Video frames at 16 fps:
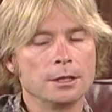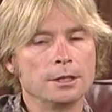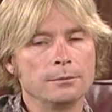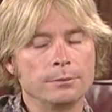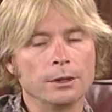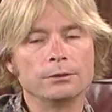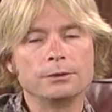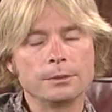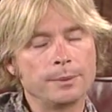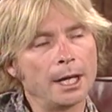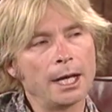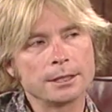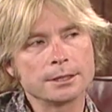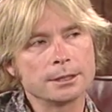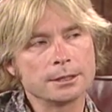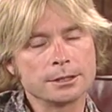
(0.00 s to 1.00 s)
bone
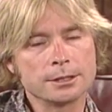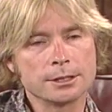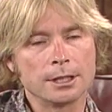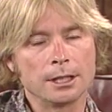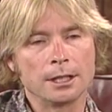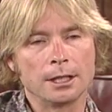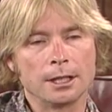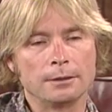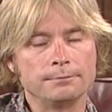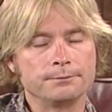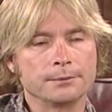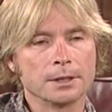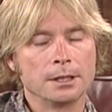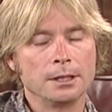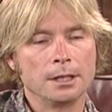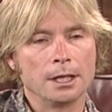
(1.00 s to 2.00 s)
deposits,
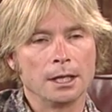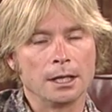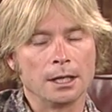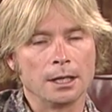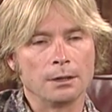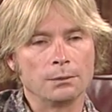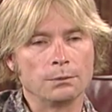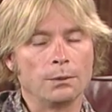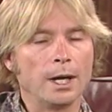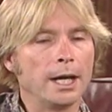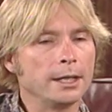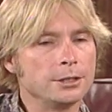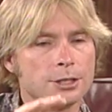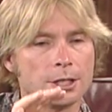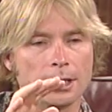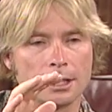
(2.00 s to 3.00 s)

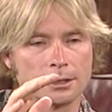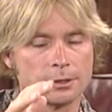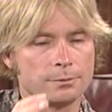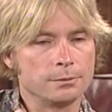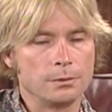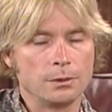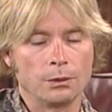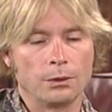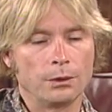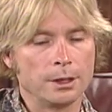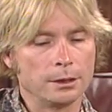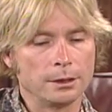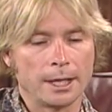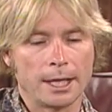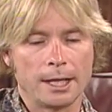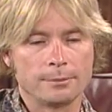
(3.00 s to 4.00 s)
wine jugs,
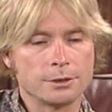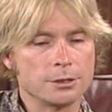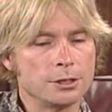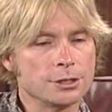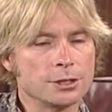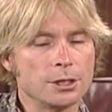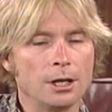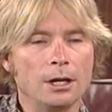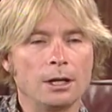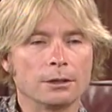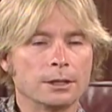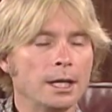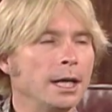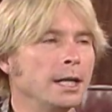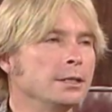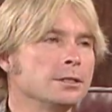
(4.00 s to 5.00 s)
oil lamps, just all
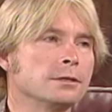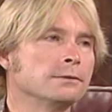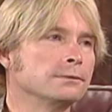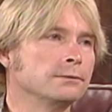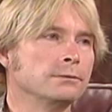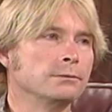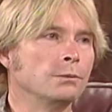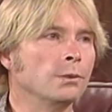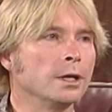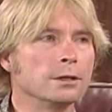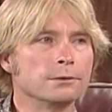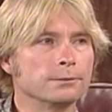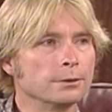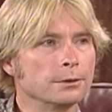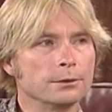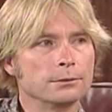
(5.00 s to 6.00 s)
kinds of
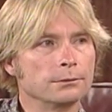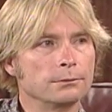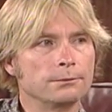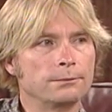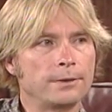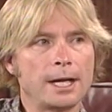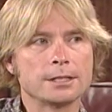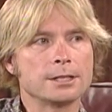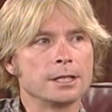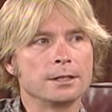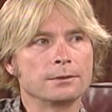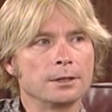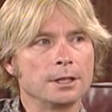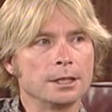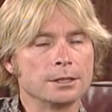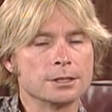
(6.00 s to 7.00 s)
wonderful, fascinating
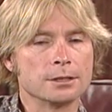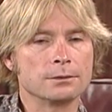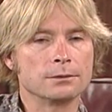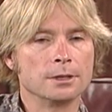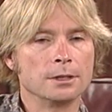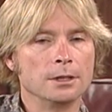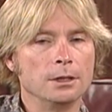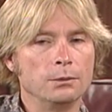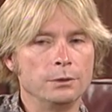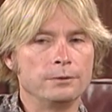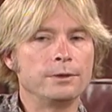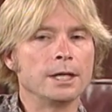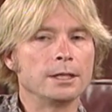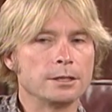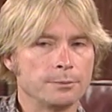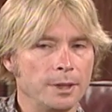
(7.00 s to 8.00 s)
things. And we've
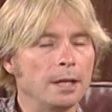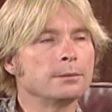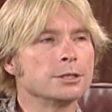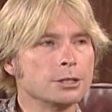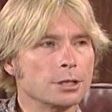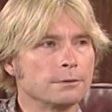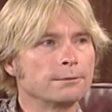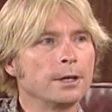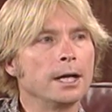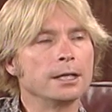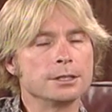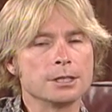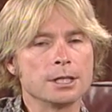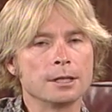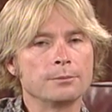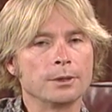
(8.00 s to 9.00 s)
yet to publish our
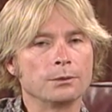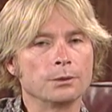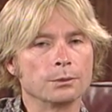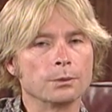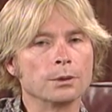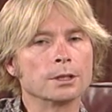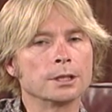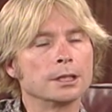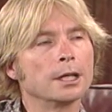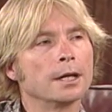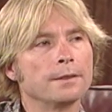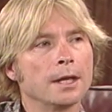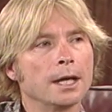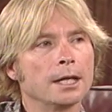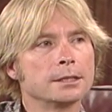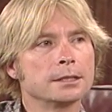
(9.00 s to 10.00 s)
finds yet, but we're working on
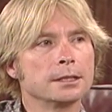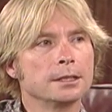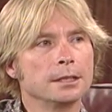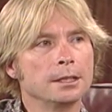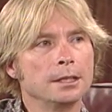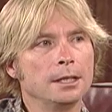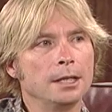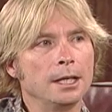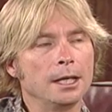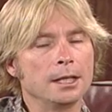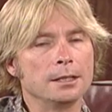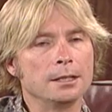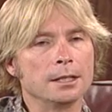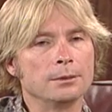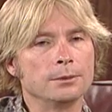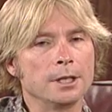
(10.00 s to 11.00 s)
that.
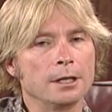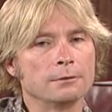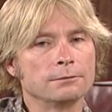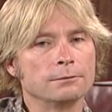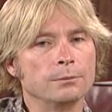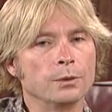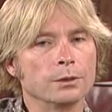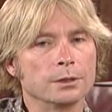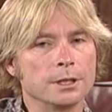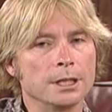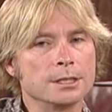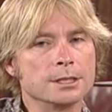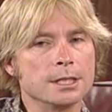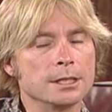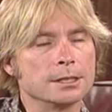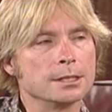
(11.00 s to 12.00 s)
And we have more dig
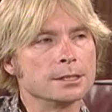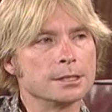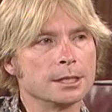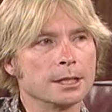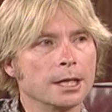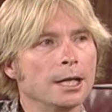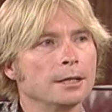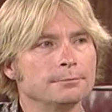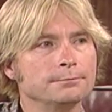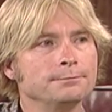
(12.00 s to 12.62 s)
seasons to come.